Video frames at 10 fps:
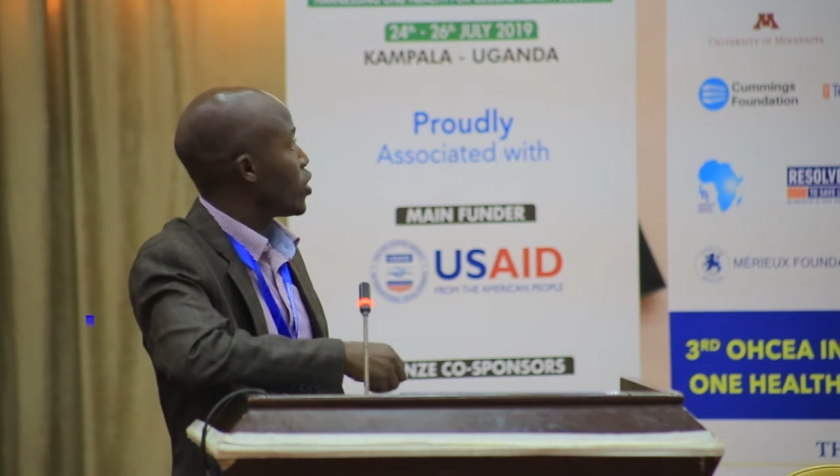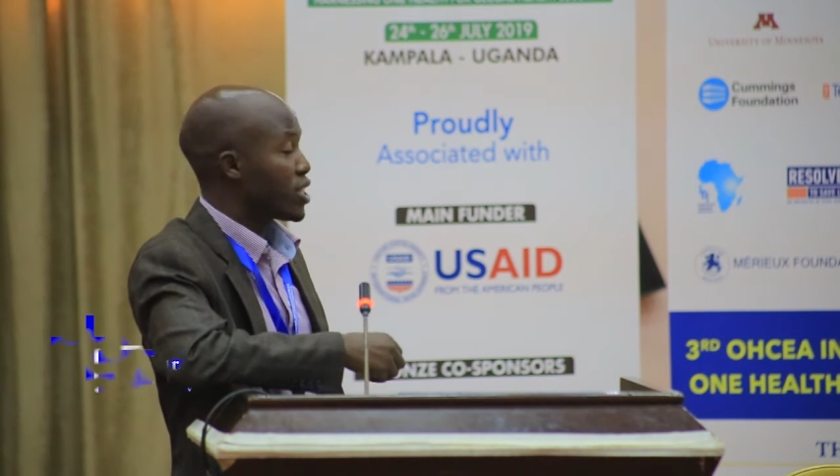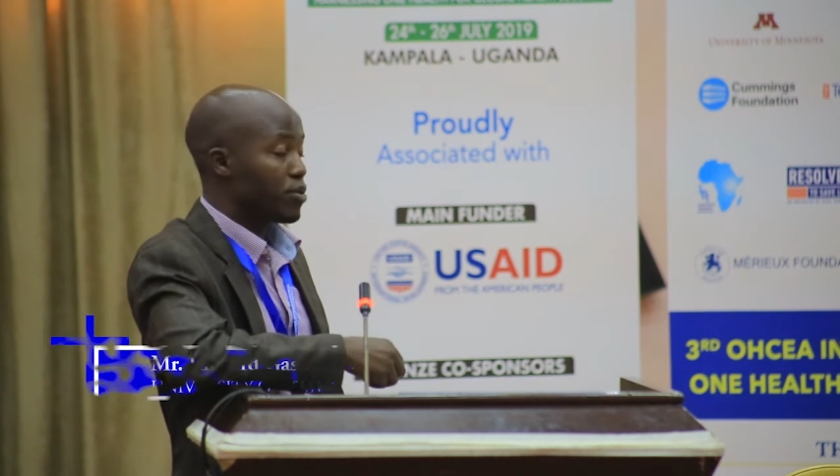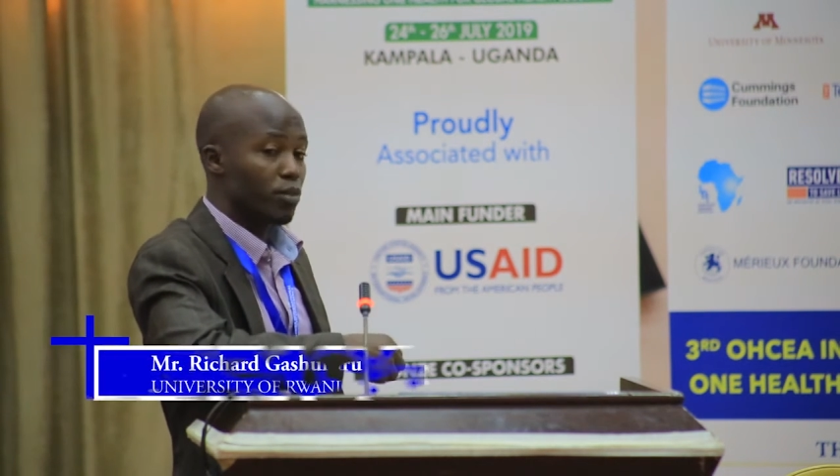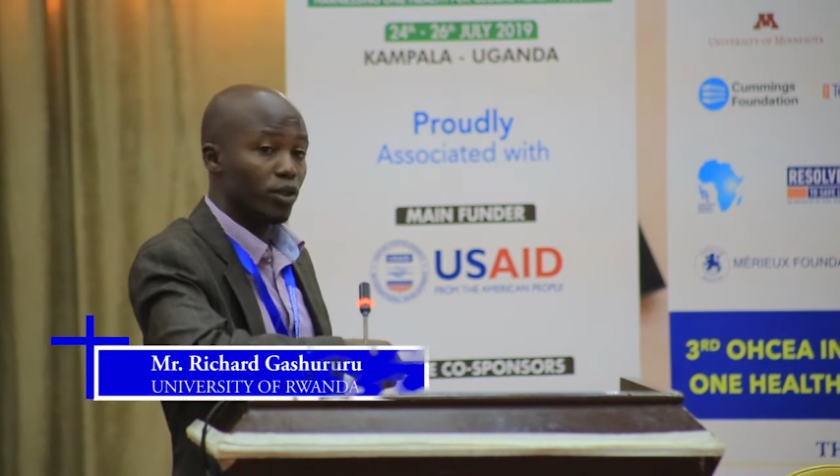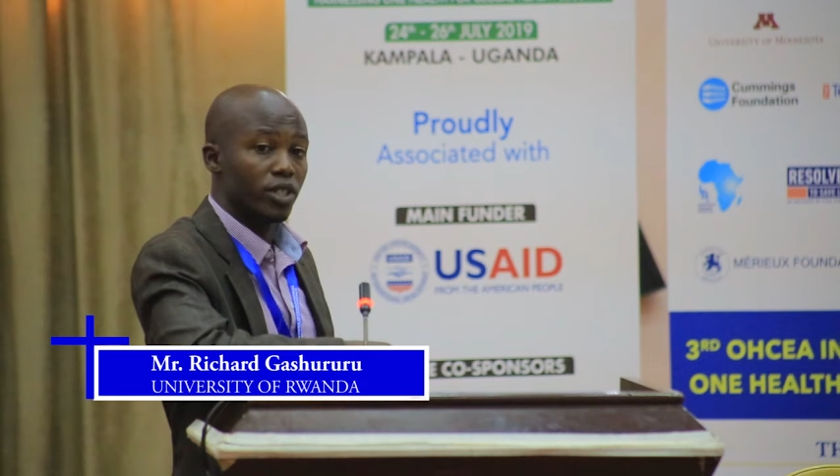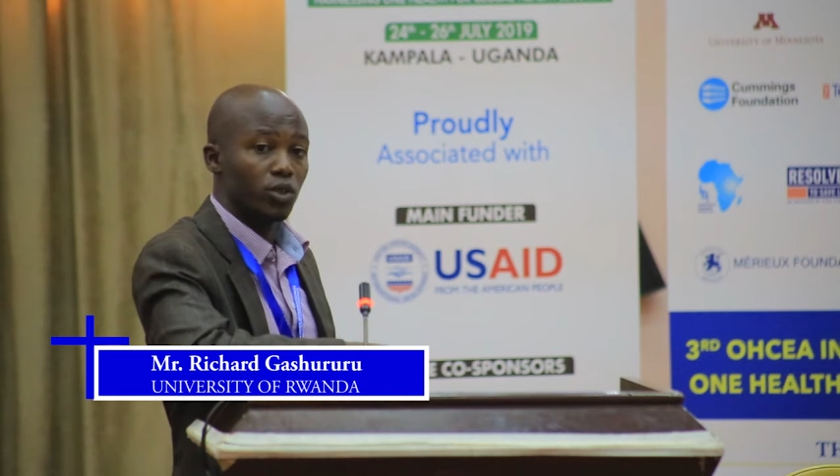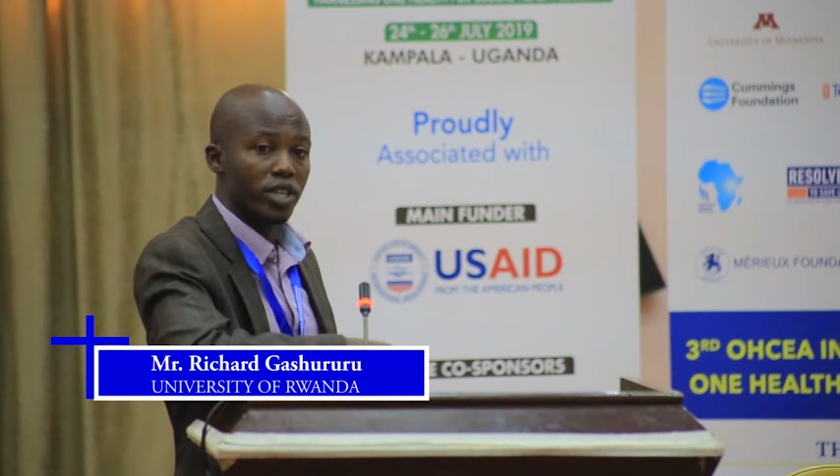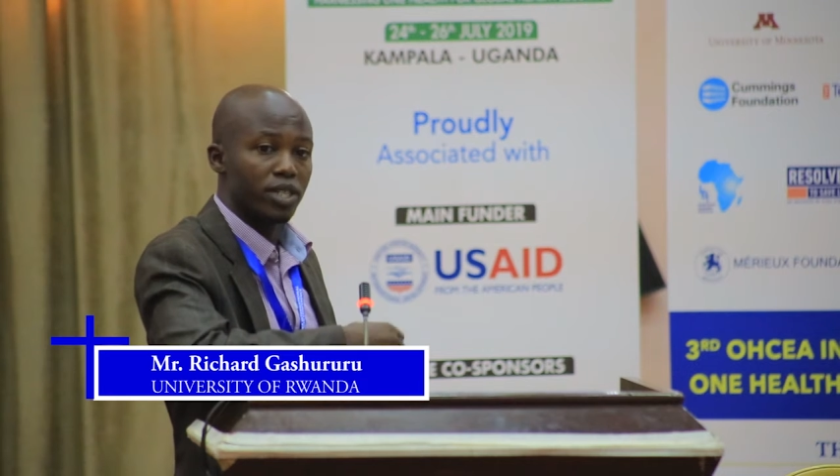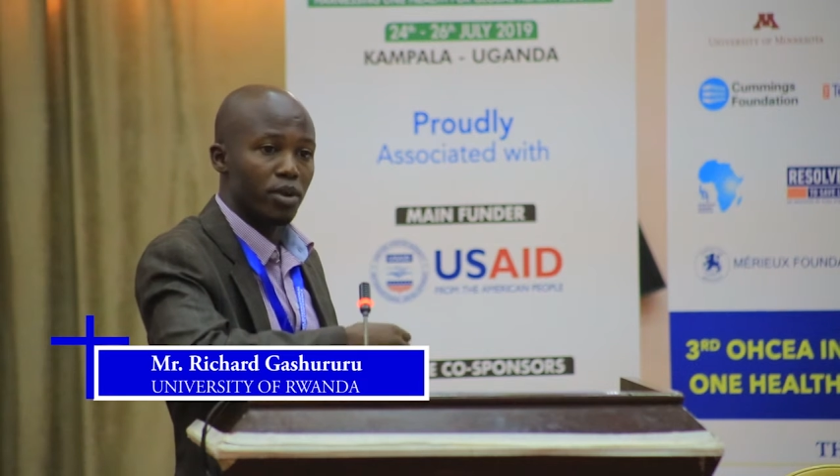
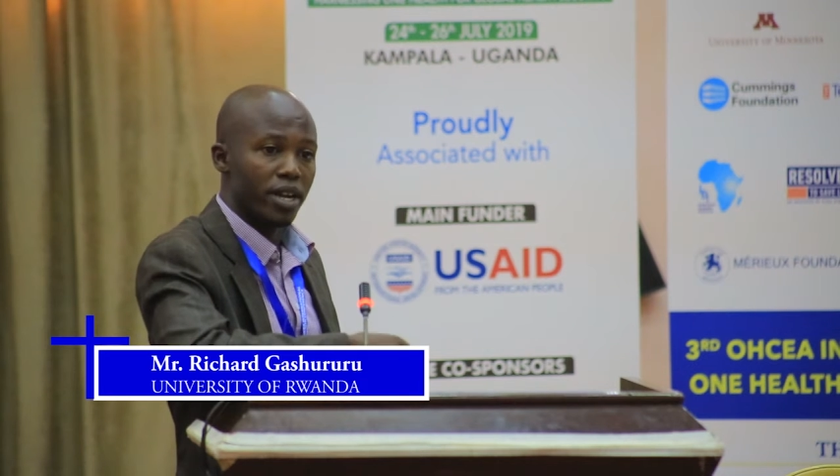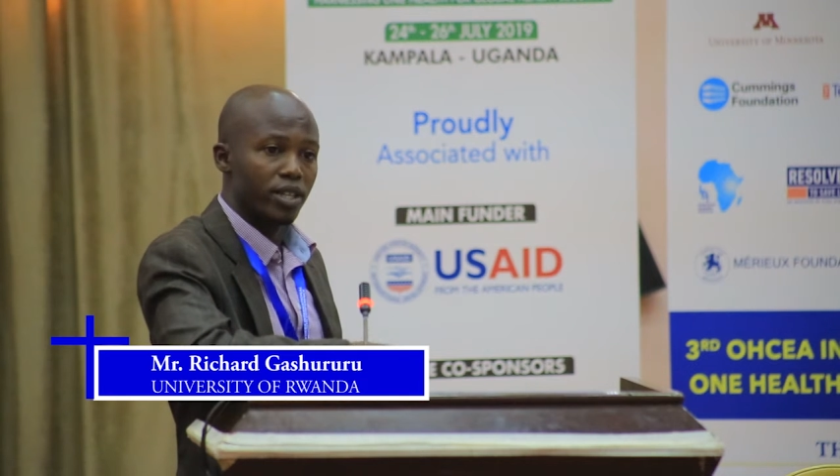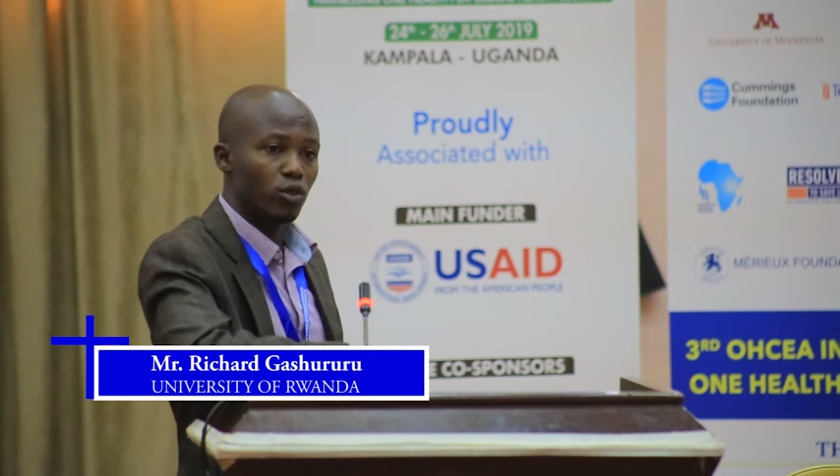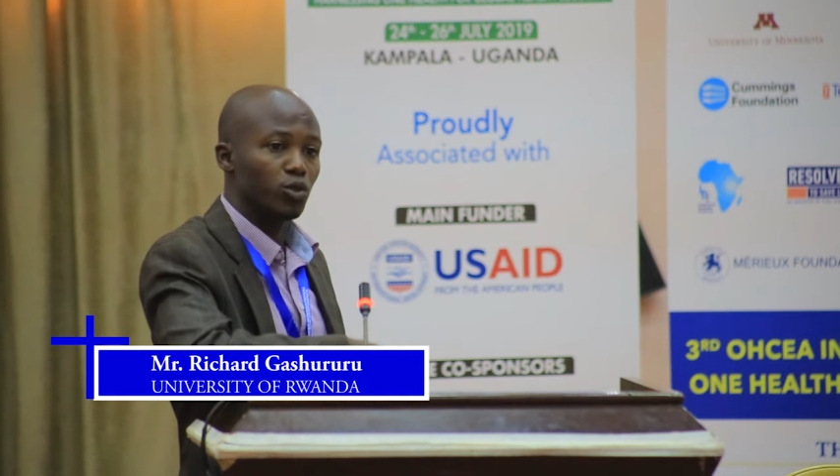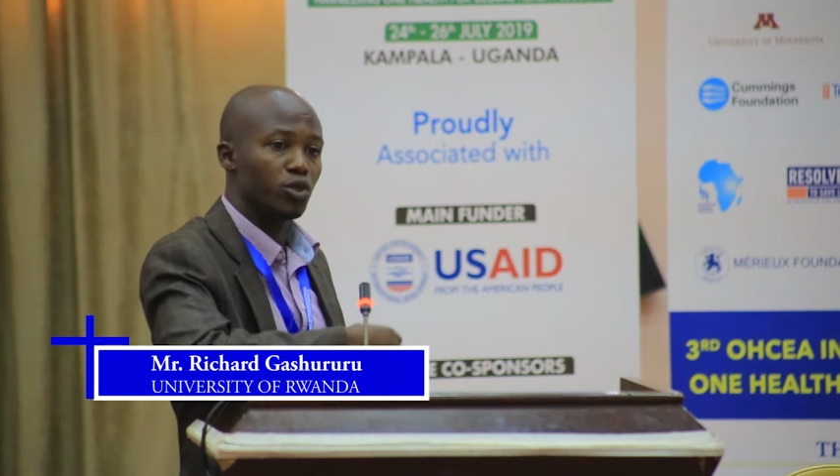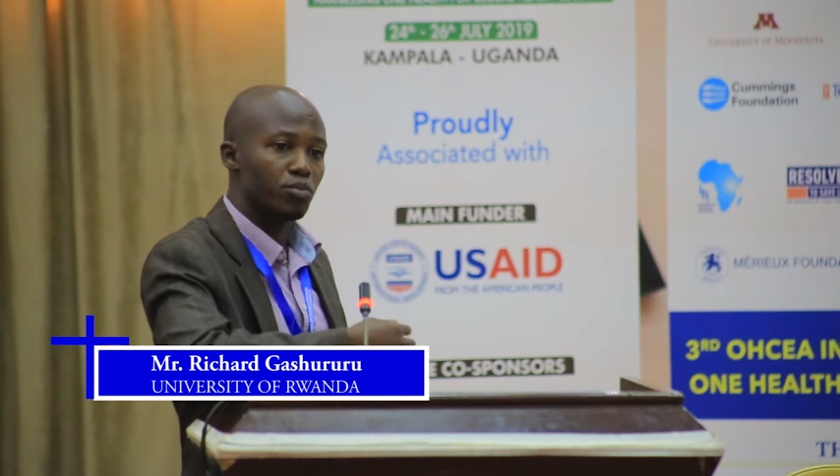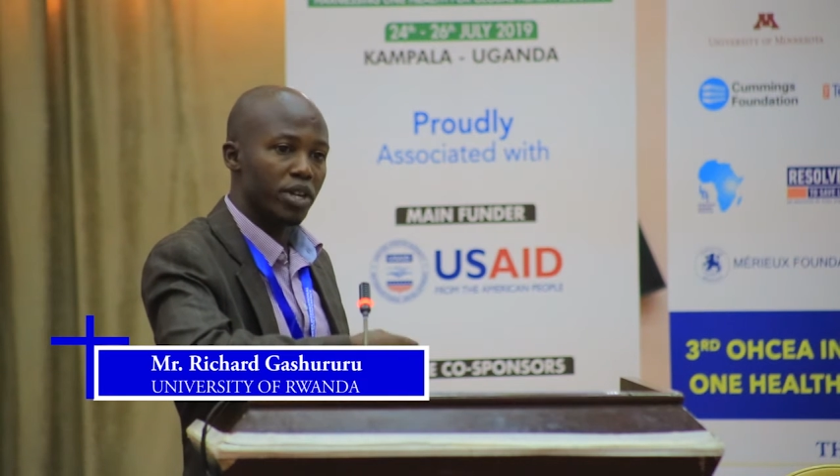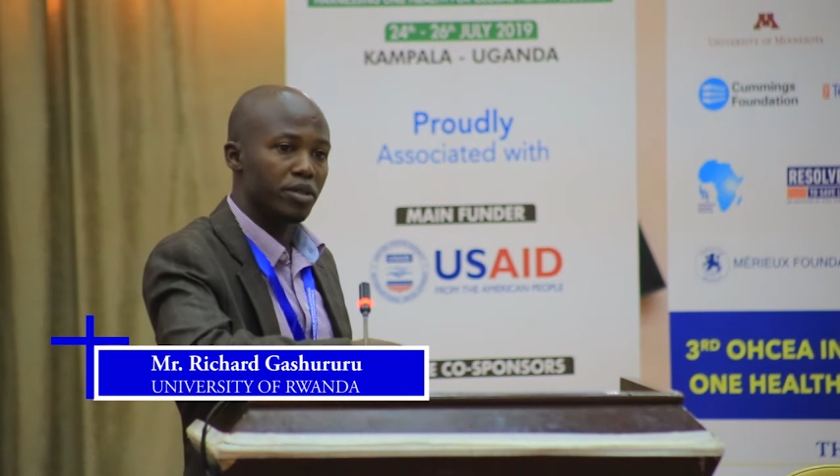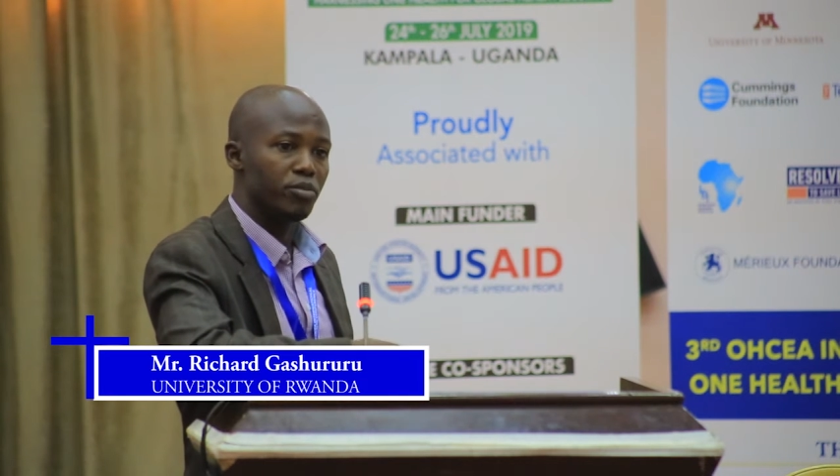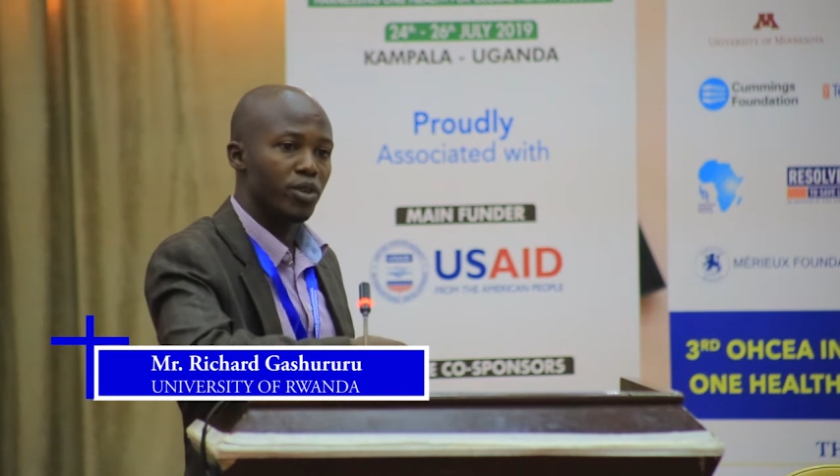expand or to
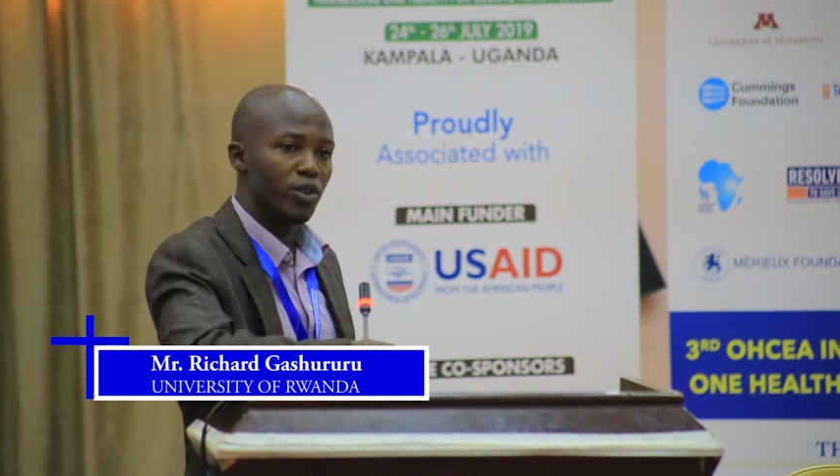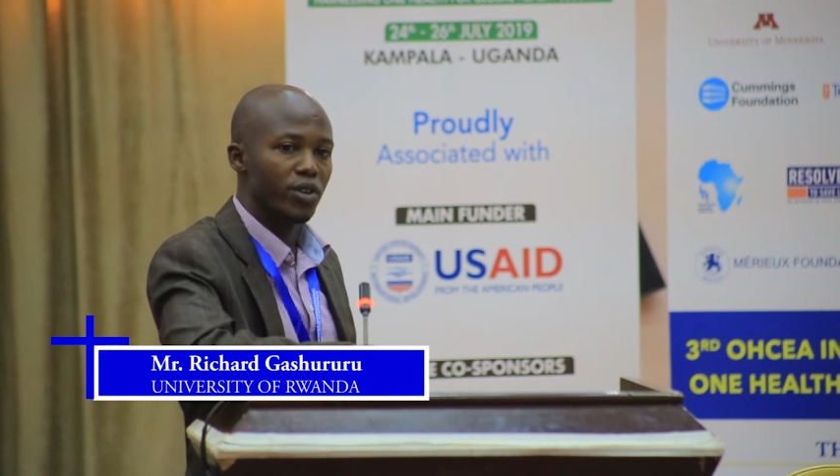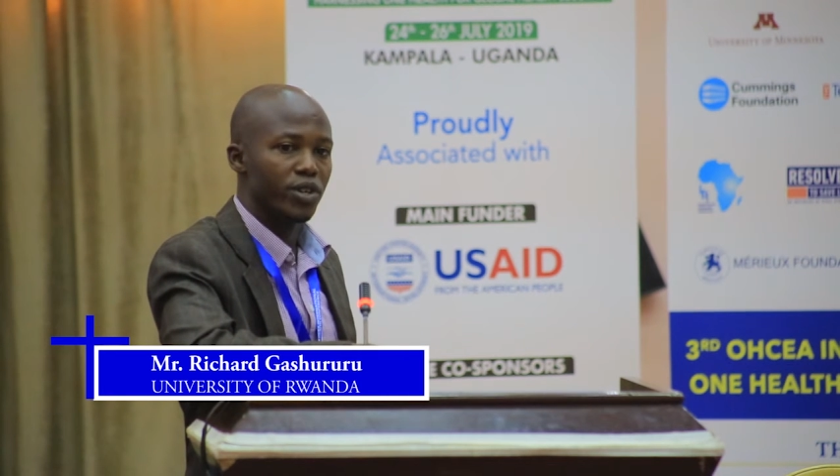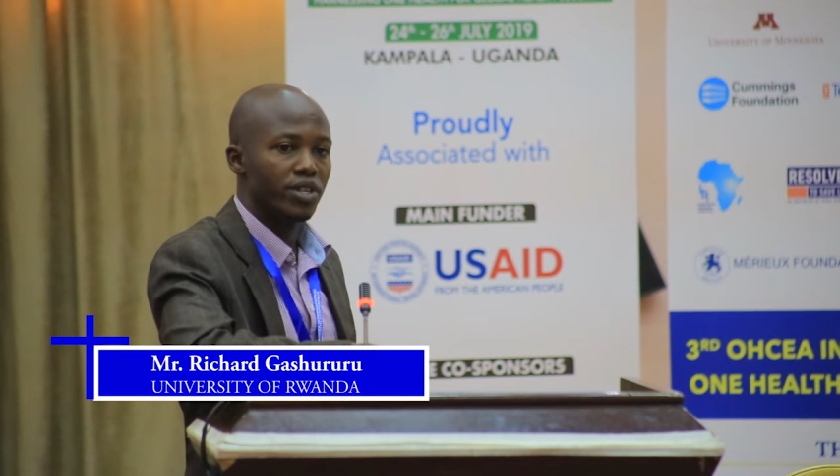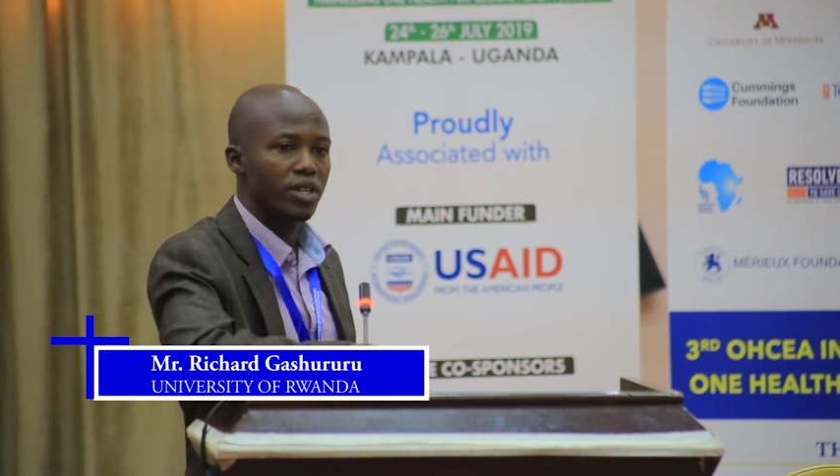spread beyond